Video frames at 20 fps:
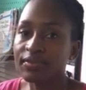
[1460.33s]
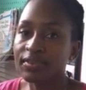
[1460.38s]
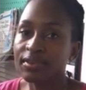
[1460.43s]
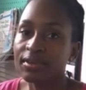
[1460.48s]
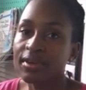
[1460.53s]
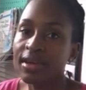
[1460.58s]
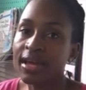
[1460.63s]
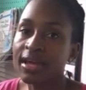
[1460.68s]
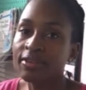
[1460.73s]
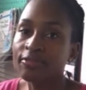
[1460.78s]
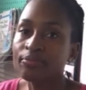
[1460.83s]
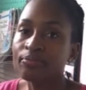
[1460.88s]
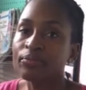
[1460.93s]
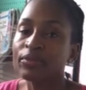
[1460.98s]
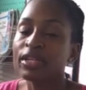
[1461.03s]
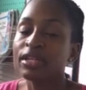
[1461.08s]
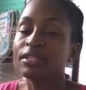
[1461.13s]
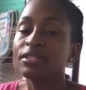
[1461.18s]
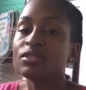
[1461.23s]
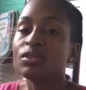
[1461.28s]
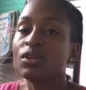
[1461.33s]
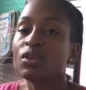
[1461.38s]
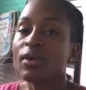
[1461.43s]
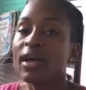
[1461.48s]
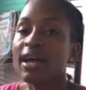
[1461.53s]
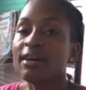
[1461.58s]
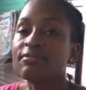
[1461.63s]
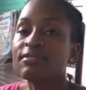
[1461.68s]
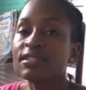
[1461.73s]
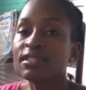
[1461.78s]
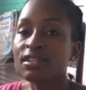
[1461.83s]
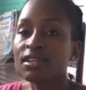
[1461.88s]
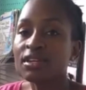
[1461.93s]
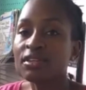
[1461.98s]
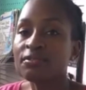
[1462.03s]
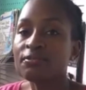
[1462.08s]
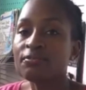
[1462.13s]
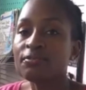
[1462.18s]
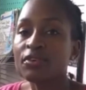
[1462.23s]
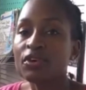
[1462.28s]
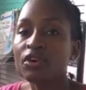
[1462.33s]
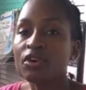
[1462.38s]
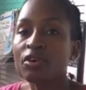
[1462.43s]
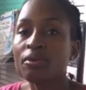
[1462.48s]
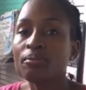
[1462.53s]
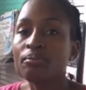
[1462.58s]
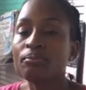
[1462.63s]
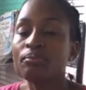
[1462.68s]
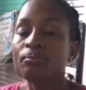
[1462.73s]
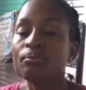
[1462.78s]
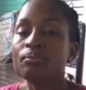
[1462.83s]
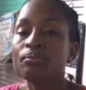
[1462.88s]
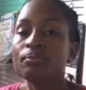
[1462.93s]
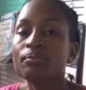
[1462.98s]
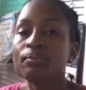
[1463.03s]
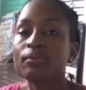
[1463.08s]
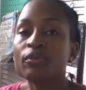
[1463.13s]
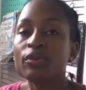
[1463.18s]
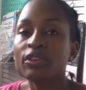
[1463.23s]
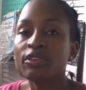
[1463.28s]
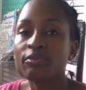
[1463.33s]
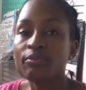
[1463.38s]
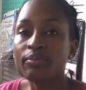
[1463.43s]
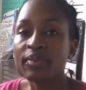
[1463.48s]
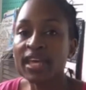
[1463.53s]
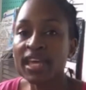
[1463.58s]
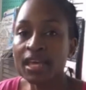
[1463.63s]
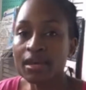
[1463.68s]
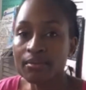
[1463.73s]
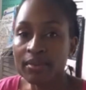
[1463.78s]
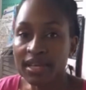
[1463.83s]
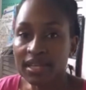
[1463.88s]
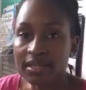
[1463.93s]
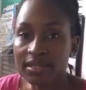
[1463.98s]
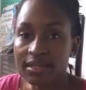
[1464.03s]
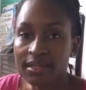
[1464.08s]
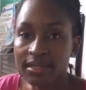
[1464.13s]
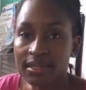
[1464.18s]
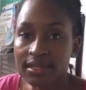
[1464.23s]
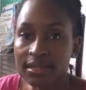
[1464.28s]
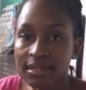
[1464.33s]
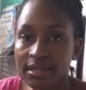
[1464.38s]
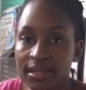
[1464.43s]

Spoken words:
Right? So you have to confirm with payments